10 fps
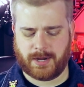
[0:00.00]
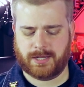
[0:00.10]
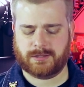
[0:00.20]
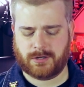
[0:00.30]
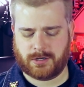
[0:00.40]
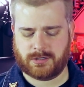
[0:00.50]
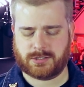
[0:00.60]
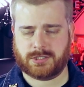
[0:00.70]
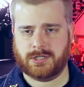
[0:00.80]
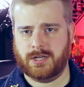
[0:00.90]
by and
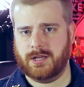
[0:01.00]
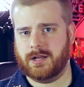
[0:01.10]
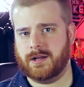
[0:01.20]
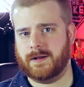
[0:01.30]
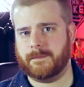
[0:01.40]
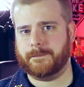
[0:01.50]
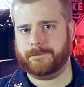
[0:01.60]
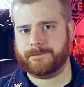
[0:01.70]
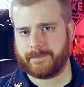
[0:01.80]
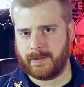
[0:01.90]
large,
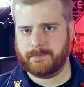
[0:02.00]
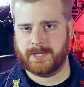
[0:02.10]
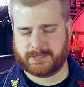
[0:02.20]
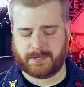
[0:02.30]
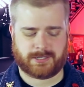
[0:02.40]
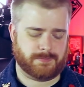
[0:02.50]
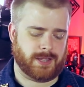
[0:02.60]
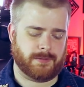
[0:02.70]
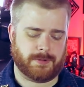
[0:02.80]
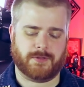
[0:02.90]
expect to
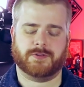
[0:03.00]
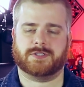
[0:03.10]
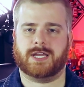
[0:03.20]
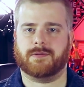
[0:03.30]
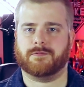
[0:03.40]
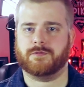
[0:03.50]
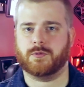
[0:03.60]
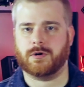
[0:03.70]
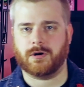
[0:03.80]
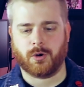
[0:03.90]
pay about the same
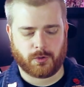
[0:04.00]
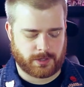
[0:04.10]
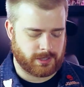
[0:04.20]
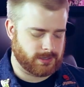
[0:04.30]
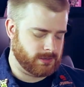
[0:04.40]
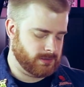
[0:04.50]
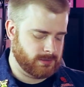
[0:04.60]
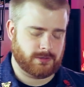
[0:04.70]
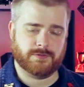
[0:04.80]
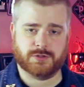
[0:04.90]
for all the
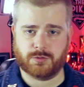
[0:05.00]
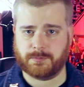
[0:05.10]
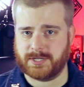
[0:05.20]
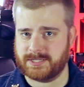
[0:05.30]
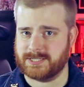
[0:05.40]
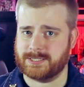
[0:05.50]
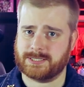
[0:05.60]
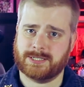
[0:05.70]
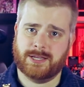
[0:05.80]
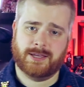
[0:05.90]
individual
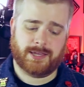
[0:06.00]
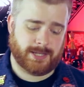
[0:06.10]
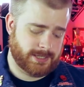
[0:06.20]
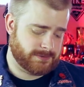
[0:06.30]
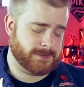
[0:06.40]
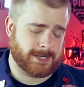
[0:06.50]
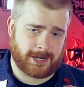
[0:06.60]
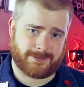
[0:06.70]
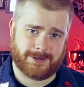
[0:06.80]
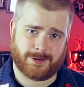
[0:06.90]
pieces. It is
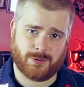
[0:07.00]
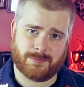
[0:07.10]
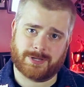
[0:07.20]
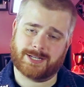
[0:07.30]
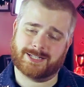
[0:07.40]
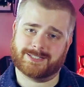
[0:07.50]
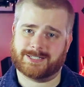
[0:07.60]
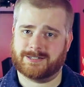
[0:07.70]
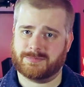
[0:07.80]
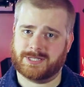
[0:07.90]
photography equipment. It is
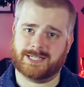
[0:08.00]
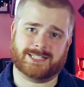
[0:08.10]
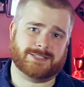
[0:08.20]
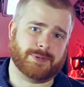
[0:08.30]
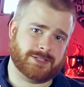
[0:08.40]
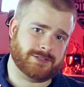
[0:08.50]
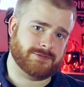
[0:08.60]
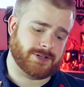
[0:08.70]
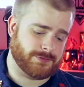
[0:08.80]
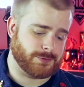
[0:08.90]
going to be
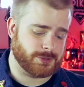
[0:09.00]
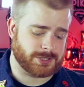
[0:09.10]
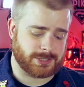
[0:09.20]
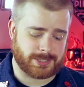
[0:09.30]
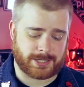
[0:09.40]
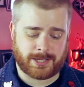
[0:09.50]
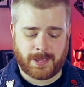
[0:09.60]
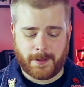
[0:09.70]
expensive, unfortunately,